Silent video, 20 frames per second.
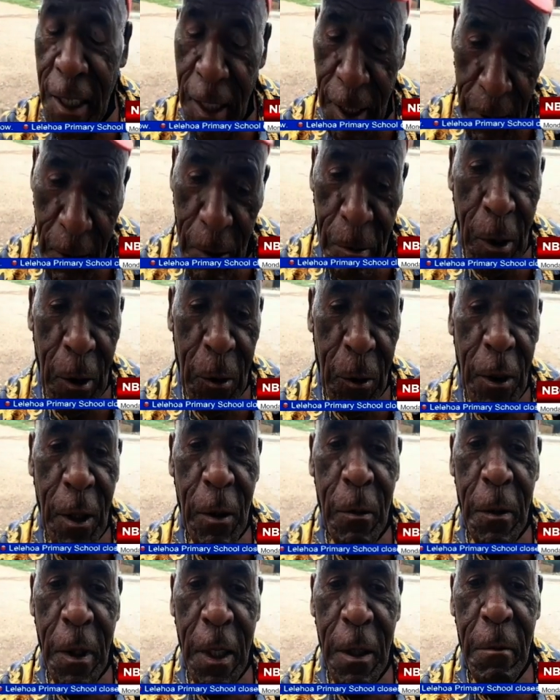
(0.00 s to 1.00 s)
And
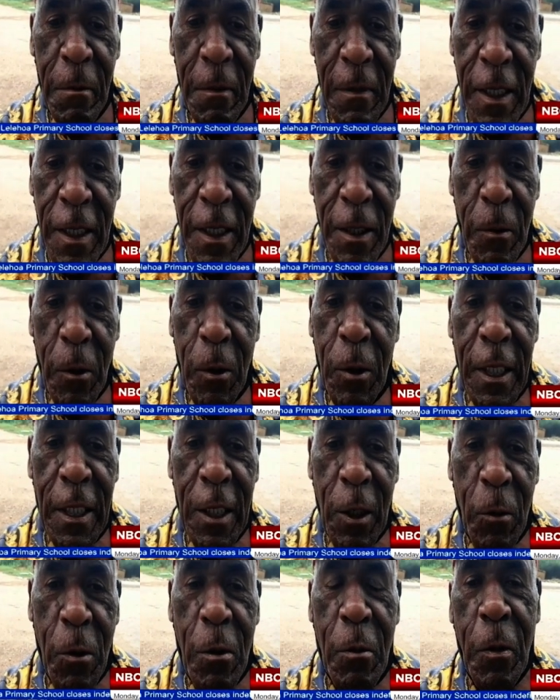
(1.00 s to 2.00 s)
they won't get
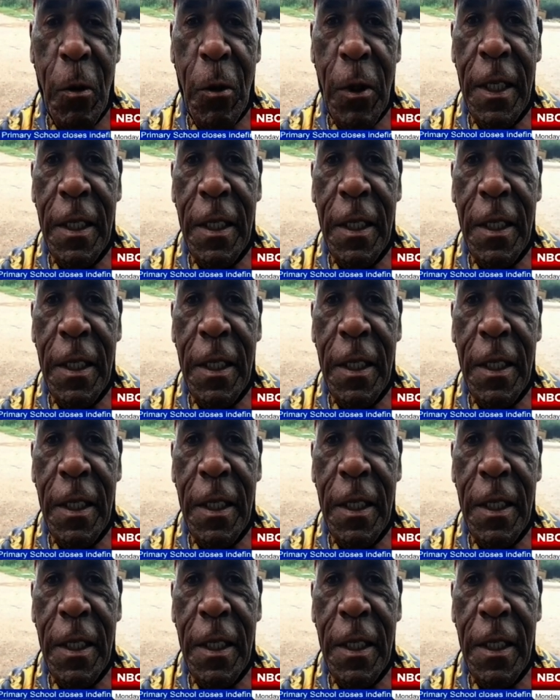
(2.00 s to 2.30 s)
the work program.